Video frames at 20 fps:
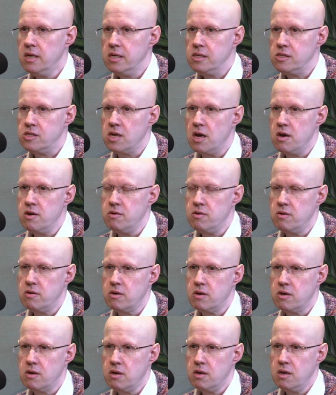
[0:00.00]
So
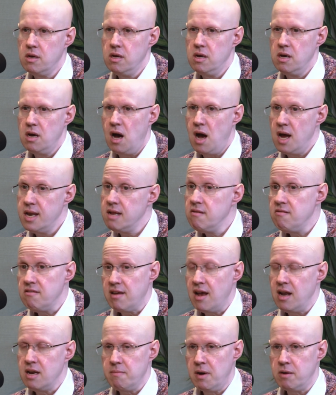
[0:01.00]
I didn't
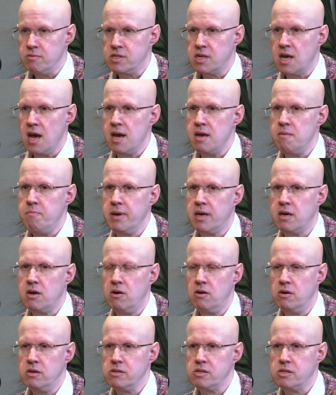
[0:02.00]
tell him I was gay
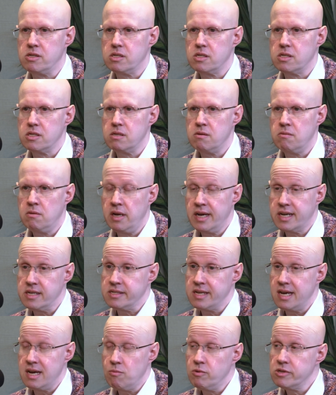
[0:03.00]
because, well, like I
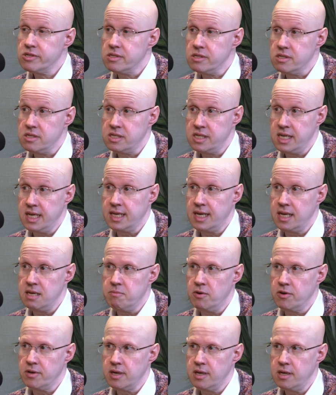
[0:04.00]
say, I wasn't seeing
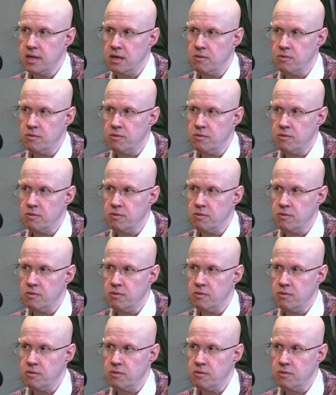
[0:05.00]
anybody.